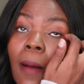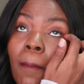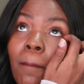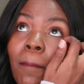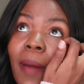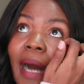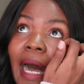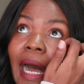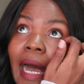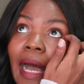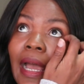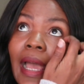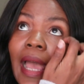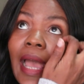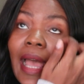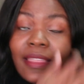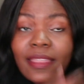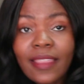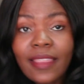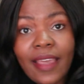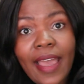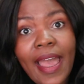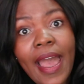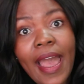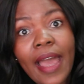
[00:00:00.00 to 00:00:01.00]

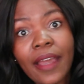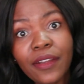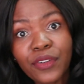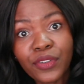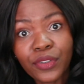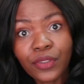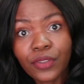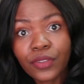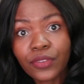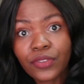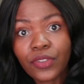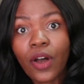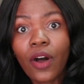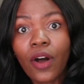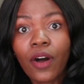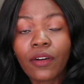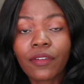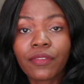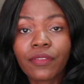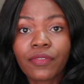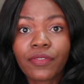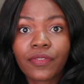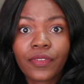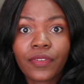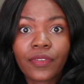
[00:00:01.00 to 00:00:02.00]
at the handles
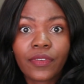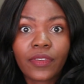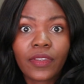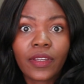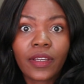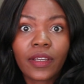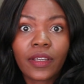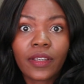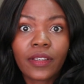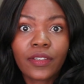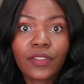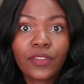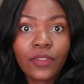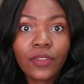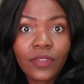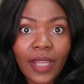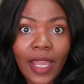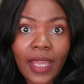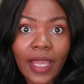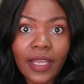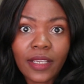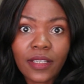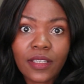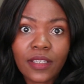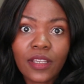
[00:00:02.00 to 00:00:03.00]
of the
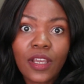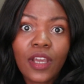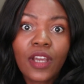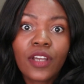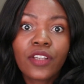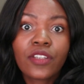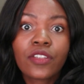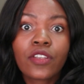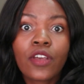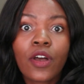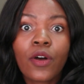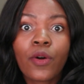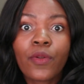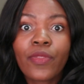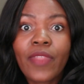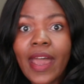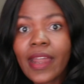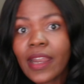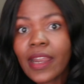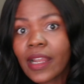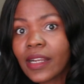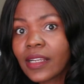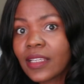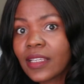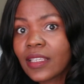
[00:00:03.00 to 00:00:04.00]
suitcase, so
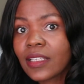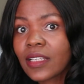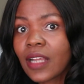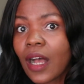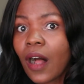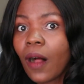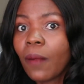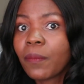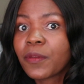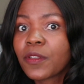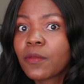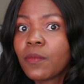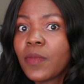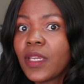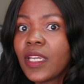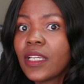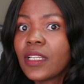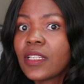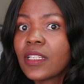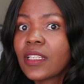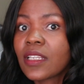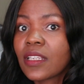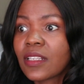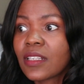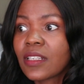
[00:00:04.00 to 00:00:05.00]
that at least helps
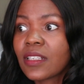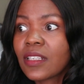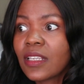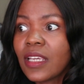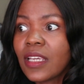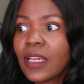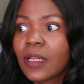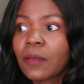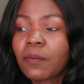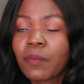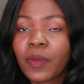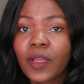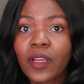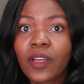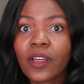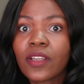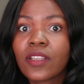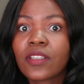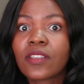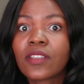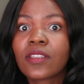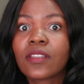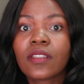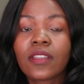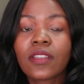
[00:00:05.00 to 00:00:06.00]
me to see it,
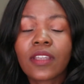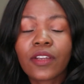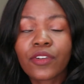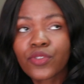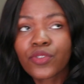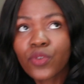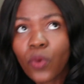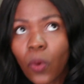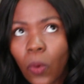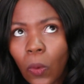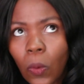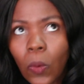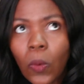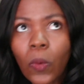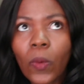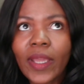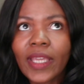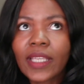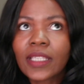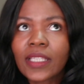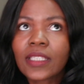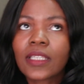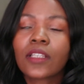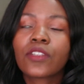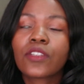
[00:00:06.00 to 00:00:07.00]
because there's
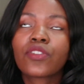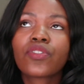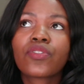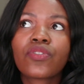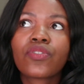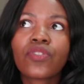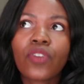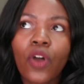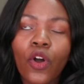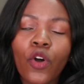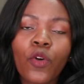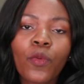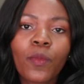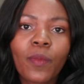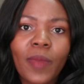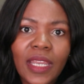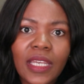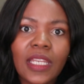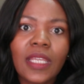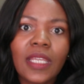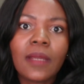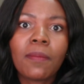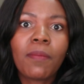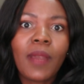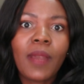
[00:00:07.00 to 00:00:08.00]
always so
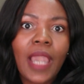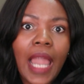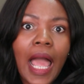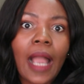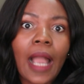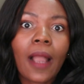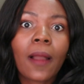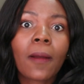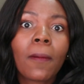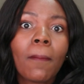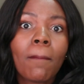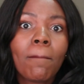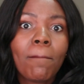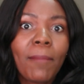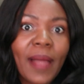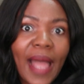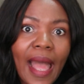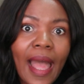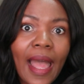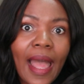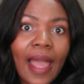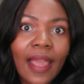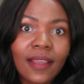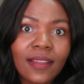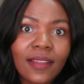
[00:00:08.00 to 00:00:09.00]
many black
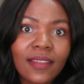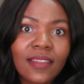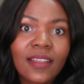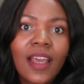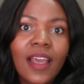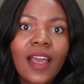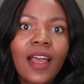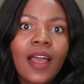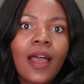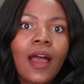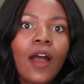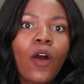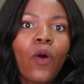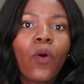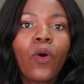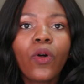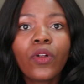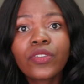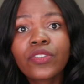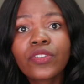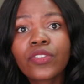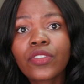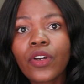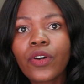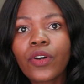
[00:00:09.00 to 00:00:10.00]
bags.
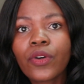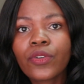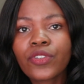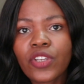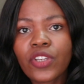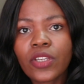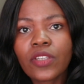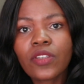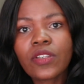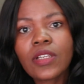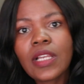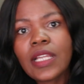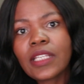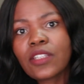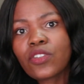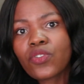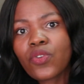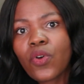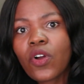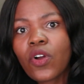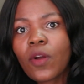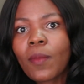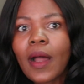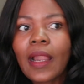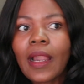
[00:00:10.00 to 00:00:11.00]
Also, just let's
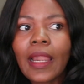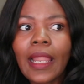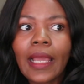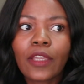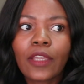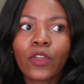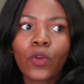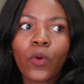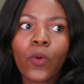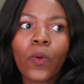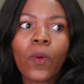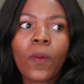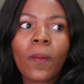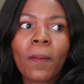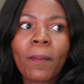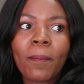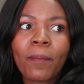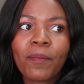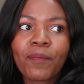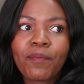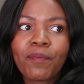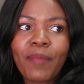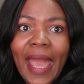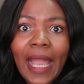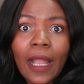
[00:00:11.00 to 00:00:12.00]
talk about like your
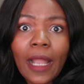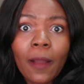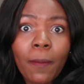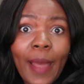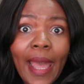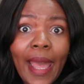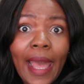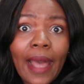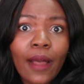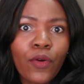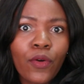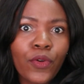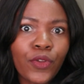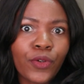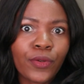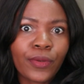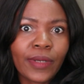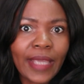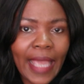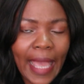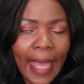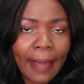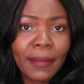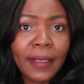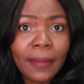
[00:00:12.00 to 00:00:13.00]
backpack or your
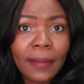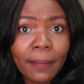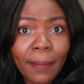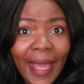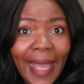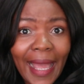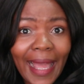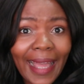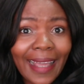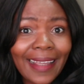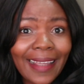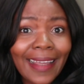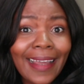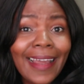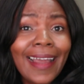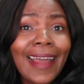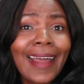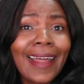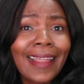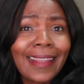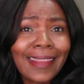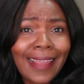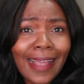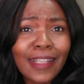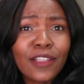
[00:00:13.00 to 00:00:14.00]
cabin bag.
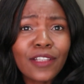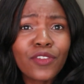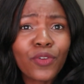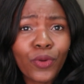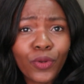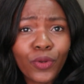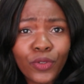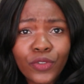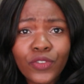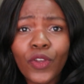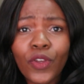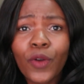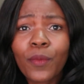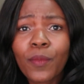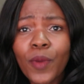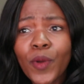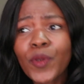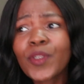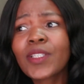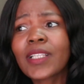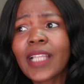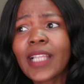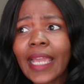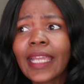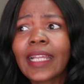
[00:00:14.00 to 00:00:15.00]
That's also
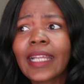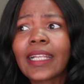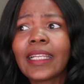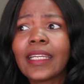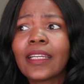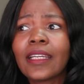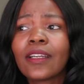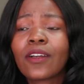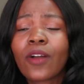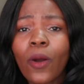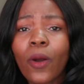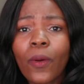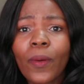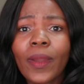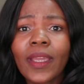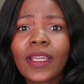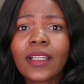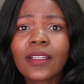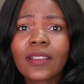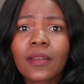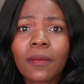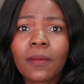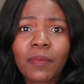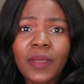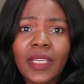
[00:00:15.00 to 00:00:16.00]
most likely
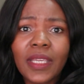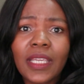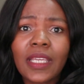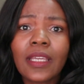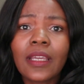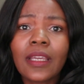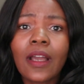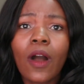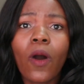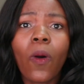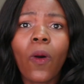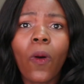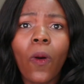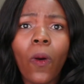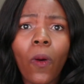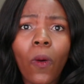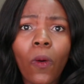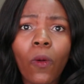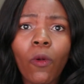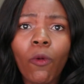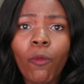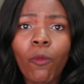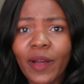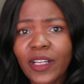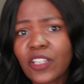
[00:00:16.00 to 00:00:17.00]
going to be a
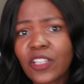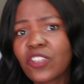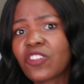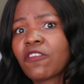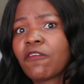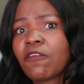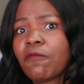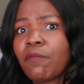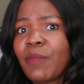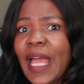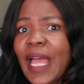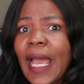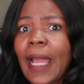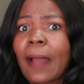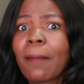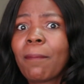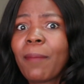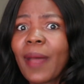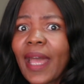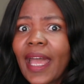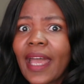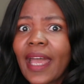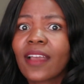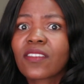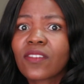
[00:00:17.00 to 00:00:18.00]
whole bunch of black
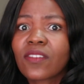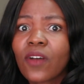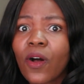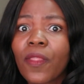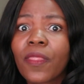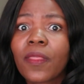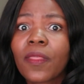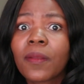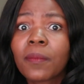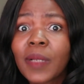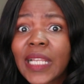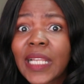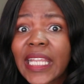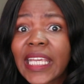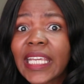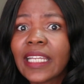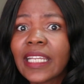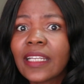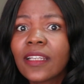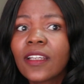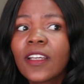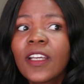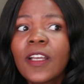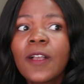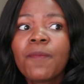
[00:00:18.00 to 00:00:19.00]
bags on the
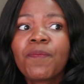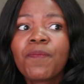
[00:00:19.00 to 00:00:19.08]
plane,